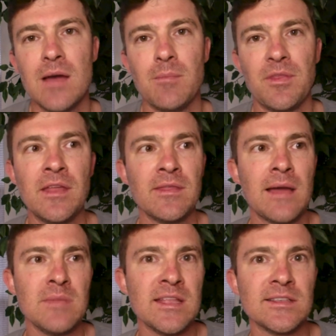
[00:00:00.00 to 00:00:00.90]
But then
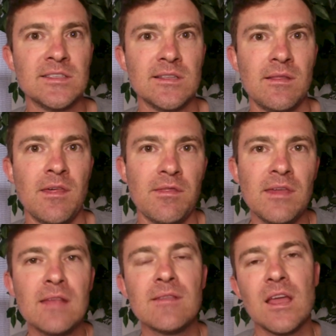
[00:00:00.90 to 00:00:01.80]
that means the
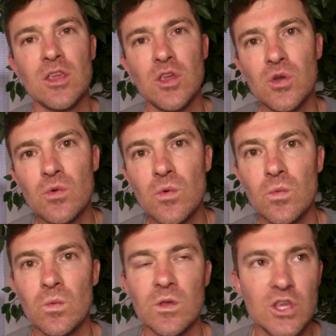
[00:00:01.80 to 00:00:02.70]
thing that you
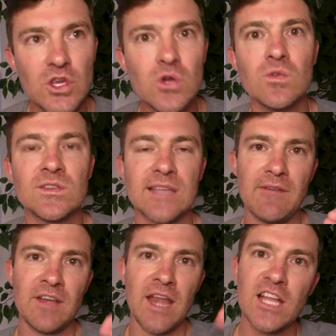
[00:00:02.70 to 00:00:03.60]
use to
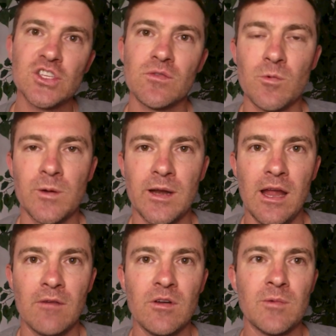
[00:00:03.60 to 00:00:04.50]
have an edge over
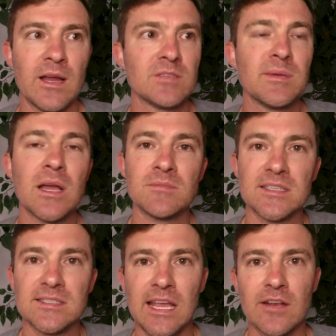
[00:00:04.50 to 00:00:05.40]
everyone, else becomes the
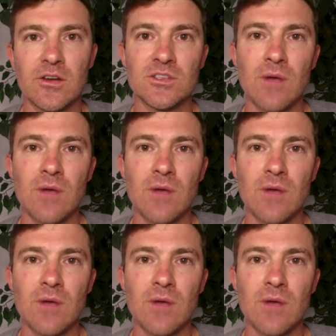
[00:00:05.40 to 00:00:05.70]
standard.